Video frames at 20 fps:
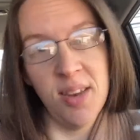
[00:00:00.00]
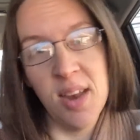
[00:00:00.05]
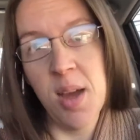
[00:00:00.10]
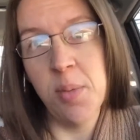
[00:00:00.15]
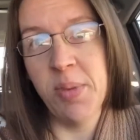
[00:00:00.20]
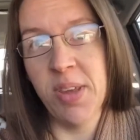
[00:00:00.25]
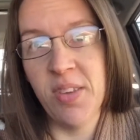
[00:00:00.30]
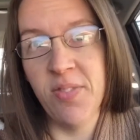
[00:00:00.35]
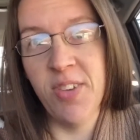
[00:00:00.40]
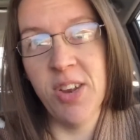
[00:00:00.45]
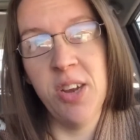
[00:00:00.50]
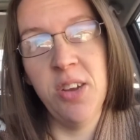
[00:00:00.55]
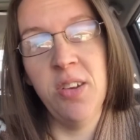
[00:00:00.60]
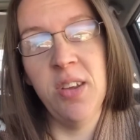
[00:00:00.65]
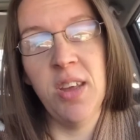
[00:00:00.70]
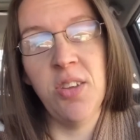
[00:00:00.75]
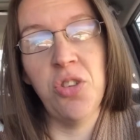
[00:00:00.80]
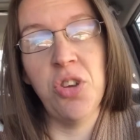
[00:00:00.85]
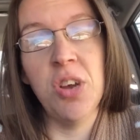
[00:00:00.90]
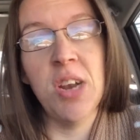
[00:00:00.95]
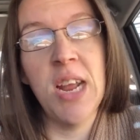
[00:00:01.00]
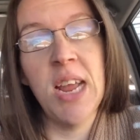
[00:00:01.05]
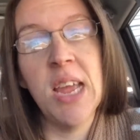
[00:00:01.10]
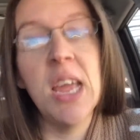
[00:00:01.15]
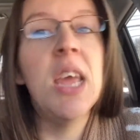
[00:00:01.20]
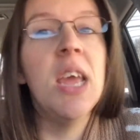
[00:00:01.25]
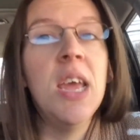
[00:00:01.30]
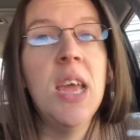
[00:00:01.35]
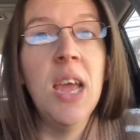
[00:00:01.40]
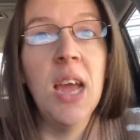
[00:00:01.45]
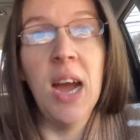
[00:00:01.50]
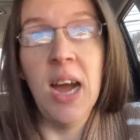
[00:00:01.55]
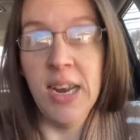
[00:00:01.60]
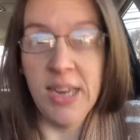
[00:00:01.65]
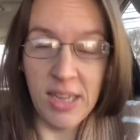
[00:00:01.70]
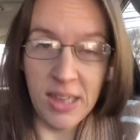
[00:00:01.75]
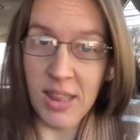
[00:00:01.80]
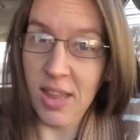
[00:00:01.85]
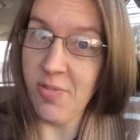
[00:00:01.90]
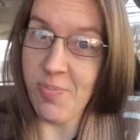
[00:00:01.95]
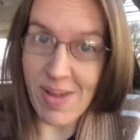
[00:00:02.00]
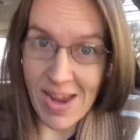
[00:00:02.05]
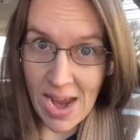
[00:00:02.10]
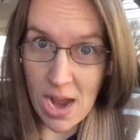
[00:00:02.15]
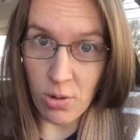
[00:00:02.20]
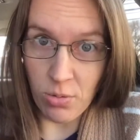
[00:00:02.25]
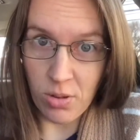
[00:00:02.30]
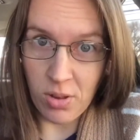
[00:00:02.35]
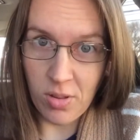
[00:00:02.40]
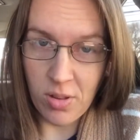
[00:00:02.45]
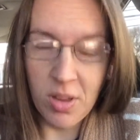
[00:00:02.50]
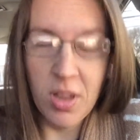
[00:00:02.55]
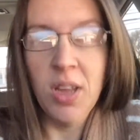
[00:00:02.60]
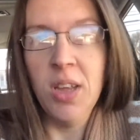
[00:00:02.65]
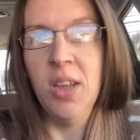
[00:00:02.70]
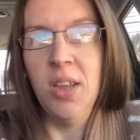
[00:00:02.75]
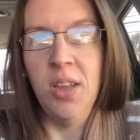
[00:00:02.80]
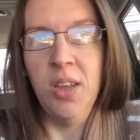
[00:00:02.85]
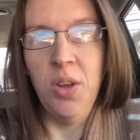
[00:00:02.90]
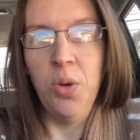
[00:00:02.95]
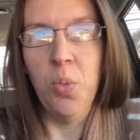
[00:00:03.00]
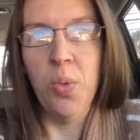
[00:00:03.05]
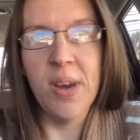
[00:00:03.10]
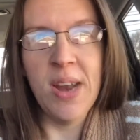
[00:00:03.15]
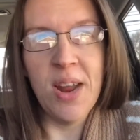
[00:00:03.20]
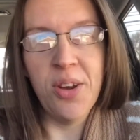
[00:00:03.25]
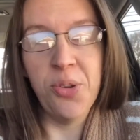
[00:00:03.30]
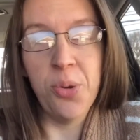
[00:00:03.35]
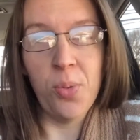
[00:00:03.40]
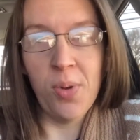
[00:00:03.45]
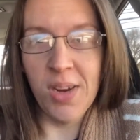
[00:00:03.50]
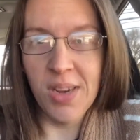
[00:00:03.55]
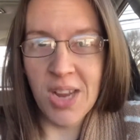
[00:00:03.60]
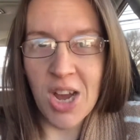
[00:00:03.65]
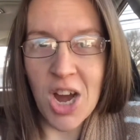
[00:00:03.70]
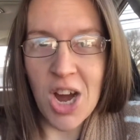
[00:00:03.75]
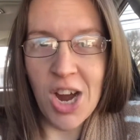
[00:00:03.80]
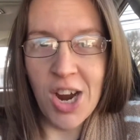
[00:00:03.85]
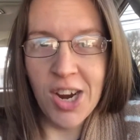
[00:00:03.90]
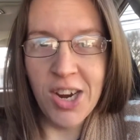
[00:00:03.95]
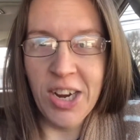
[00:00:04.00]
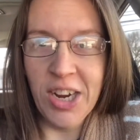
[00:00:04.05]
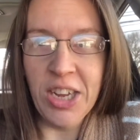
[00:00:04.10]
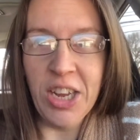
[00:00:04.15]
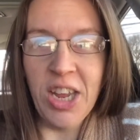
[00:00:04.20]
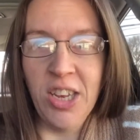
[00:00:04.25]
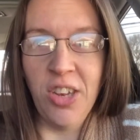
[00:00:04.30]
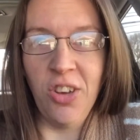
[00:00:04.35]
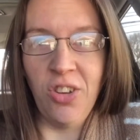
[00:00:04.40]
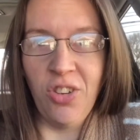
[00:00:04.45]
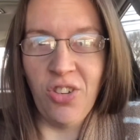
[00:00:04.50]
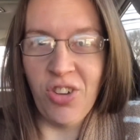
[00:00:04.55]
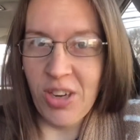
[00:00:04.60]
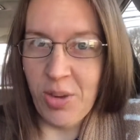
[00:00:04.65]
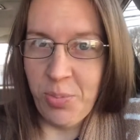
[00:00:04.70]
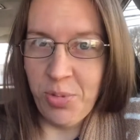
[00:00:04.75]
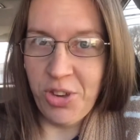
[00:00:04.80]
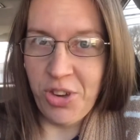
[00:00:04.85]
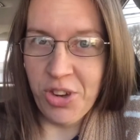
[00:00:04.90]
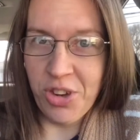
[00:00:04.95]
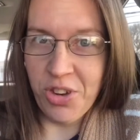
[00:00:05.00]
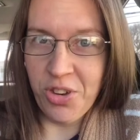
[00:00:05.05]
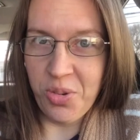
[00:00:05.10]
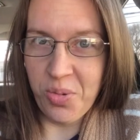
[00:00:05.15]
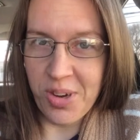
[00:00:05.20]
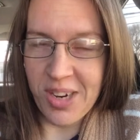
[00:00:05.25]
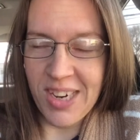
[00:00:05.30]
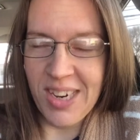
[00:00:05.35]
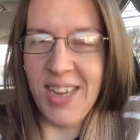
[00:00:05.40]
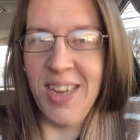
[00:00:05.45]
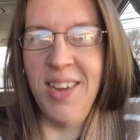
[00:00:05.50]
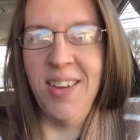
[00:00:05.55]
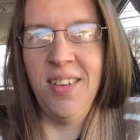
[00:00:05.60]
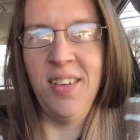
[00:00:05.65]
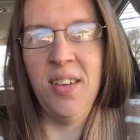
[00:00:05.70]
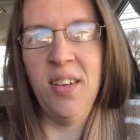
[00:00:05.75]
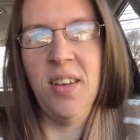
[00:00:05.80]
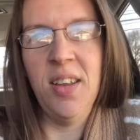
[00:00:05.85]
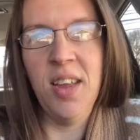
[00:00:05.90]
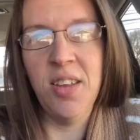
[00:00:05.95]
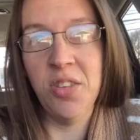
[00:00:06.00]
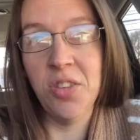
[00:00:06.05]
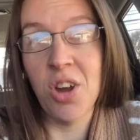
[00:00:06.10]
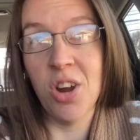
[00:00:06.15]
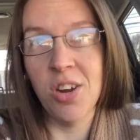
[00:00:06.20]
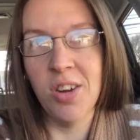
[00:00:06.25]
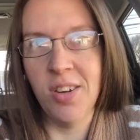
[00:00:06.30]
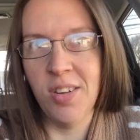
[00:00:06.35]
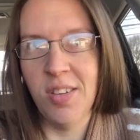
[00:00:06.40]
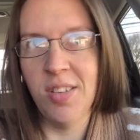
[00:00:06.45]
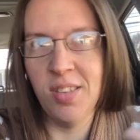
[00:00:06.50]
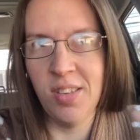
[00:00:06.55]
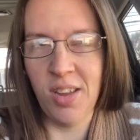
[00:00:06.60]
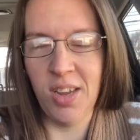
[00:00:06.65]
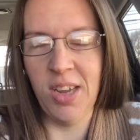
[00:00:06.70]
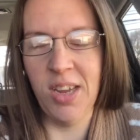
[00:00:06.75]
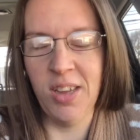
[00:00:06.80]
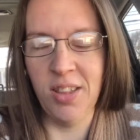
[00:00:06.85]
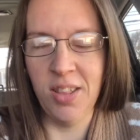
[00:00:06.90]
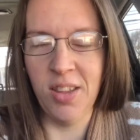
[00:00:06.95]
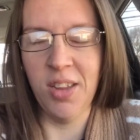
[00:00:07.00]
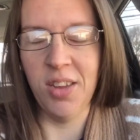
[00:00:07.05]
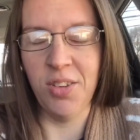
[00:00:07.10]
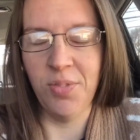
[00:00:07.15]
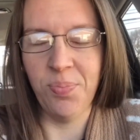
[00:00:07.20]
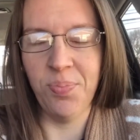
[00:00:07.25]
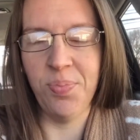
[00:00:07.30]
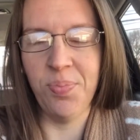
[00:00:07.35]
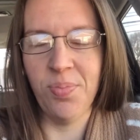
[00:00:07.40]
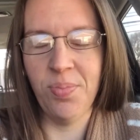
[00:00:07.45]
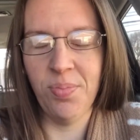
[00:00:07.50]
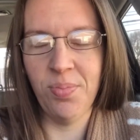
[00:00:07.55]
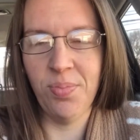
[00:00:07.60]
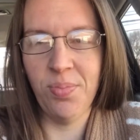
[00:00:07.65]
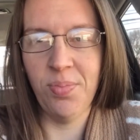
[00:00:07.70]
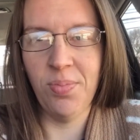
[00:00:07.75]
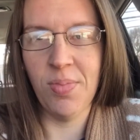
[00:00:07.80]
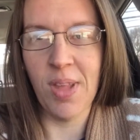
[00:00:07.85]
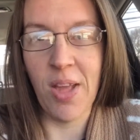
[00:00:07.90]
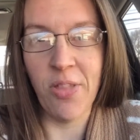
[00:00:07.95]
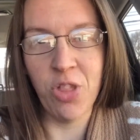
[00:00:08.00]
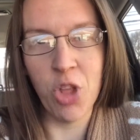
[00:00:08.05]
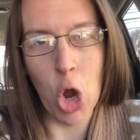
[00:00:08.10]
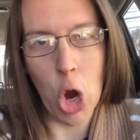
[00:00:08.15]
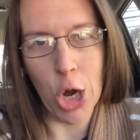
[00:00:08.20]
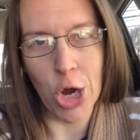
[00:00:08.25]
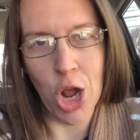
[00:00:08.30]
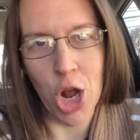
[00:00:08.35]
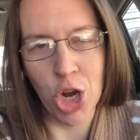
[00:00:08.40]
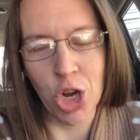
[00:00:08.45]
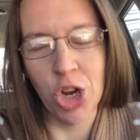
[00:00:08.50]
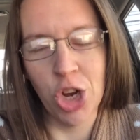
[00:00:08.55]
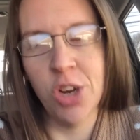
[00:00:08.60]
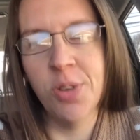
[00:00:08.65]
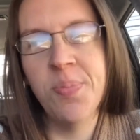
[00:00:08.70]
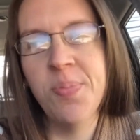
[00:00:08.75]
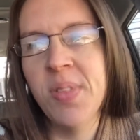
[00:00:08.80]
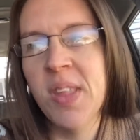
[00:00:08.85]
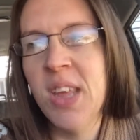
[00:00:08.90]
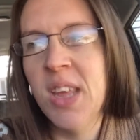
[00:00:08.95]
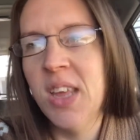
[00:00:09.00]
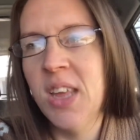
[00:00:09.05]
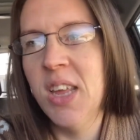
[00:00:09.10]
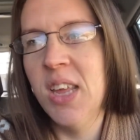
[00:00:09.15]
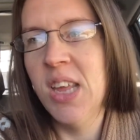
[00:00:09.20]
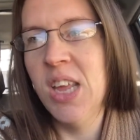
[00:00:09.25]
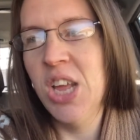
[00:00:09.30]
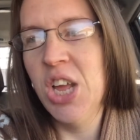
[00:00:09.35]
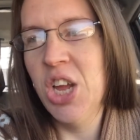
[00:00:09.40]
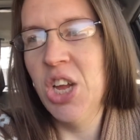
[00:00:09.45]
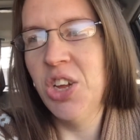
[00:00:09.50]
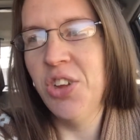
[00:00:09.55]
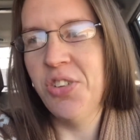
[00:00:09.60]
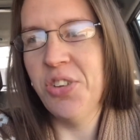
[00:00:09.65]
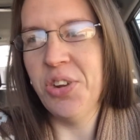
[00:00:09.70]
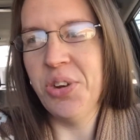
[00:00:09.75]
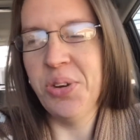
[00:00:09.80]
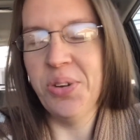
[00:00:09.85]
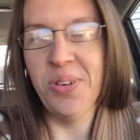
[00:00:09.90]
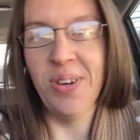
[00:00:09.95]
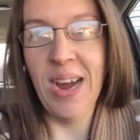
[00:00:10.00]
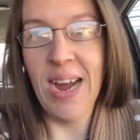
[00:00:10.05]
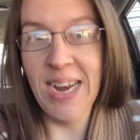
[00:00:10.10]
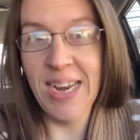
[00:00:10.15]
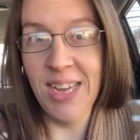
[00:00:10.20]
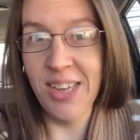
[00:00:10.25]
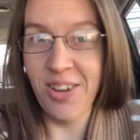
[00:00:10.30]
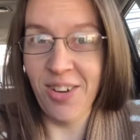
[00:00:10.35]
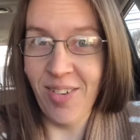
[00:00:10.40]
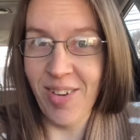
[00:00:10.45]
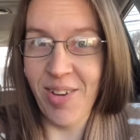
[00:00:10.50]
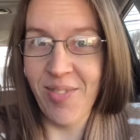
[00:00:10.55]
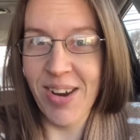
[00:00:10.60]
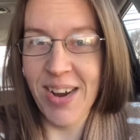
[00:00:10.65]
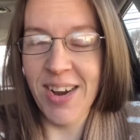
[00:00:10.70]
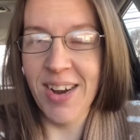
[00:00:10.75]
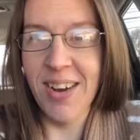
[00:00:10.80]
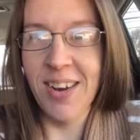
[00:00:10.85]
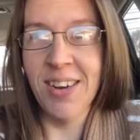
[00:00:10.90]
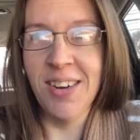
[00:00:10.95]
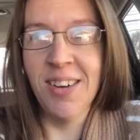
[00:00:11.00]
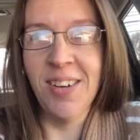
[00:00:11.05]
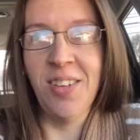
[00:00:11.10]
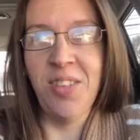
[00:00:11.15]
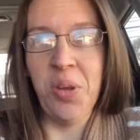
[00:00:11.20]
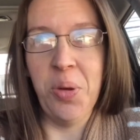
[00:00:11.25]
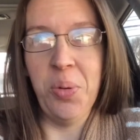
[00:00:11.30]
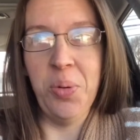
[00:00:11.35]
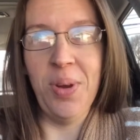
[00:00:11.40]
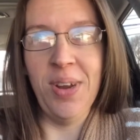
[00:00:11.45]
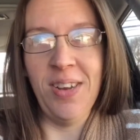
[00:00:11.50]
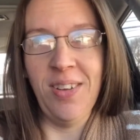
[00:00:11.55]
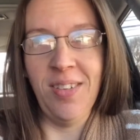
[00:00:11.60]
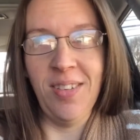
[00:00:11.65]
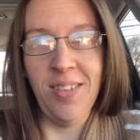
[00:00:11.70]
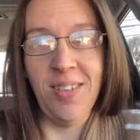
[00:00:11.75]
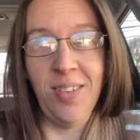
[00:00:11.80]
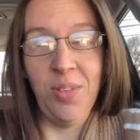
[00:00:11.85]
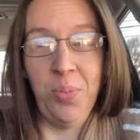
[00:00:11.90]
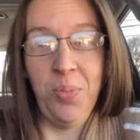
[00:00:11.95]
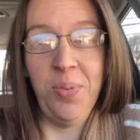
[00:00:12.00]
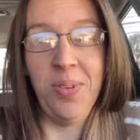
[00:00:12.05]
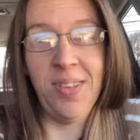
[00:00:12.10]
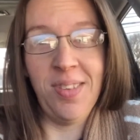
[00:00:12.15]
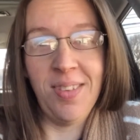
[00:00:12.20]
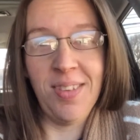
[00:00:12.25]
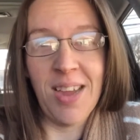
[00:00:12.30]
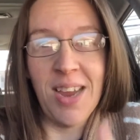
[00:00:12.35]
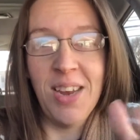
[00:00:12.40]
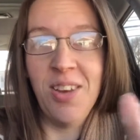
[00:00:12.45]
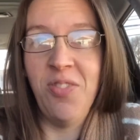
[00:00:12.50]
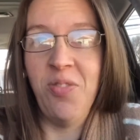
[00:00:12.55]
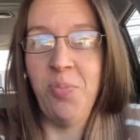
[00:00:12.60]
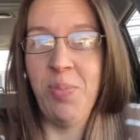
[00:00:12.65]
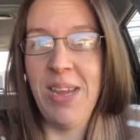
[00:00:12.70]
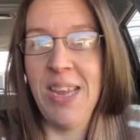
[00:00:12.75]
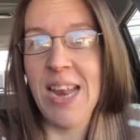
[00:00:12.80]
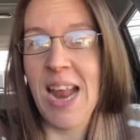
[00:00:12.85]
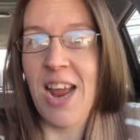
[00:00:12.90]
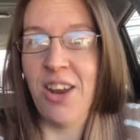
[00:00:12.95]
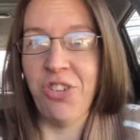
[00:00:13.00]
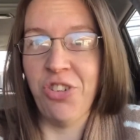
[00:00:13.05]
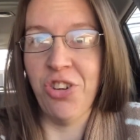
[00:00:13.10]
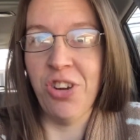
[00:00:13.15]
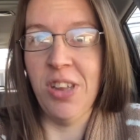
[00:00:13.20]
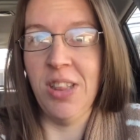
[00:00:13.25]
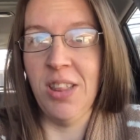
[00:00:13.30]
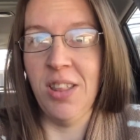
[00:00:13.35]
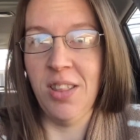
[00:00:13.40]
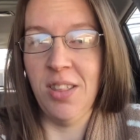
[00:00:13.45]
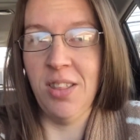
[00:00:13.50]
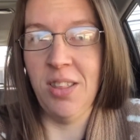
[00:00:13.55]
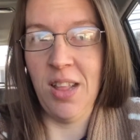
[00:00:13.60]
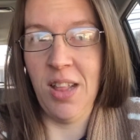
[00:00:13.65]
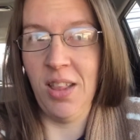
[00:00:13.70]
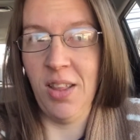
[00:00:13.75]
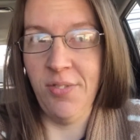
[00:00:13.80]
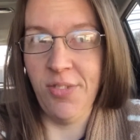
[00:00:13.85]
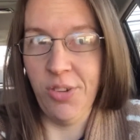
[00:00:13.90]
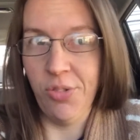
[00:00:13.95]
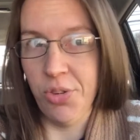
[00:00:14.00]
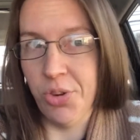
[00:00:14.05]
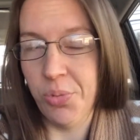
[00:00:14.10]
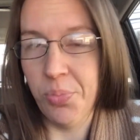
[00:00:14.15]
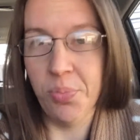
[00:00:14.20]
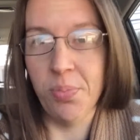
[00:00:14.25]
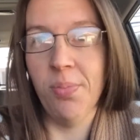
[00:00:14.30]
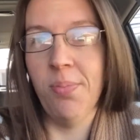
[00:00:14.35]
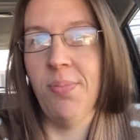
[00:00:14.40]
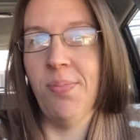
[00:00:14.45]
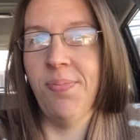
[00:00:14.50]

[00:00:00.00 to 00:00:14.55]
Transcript: did not make a video yesterday. I didn't leave my house. We're down to one car and James took it to work. His car is in the, at the car doctor. So I didn't go anywhere. So I, it was kind of me and Asher in the living room